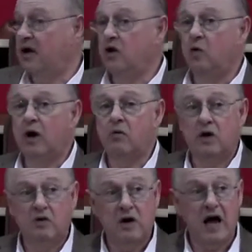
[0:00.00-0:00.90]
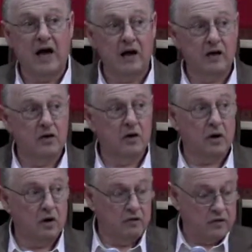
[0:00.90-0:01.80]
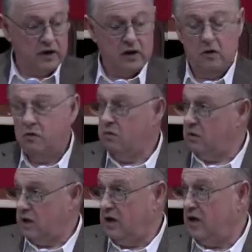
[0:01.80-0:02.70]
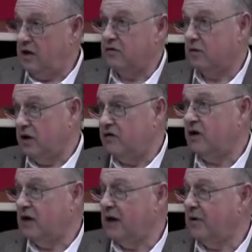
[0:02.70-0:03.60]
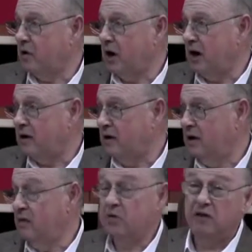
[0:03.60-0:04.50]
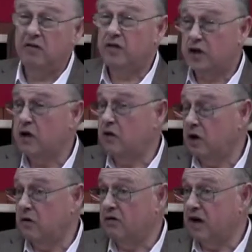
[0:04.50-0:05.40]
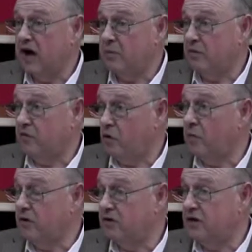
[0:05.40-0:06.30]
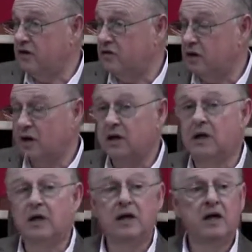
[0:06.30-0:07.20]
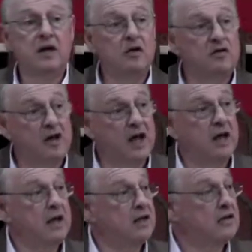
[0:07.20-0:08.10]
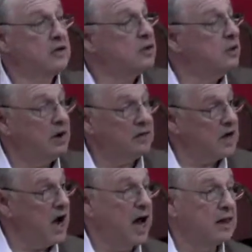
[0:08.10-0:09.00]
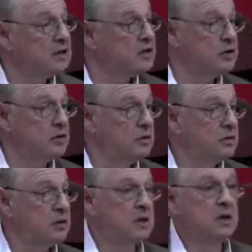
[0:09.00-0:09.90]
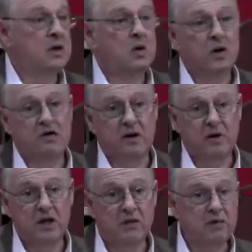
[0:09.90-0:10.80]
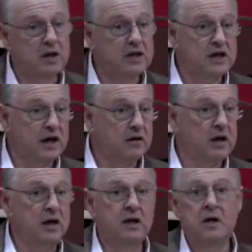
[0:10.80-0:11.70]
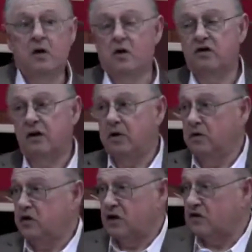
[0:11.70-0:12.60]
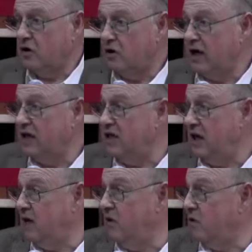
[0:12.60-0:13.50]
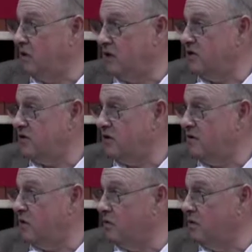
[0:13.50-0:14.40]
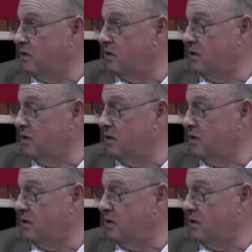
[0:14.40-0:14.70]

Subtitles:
And you want, when you knock on the door, hopefully you know it is or isn't a Democrat. But even if you don't, it's a high-performance district, you'd say, do you have a college student, or somebody in the military, or somebody who just turned 18 who can register to vote?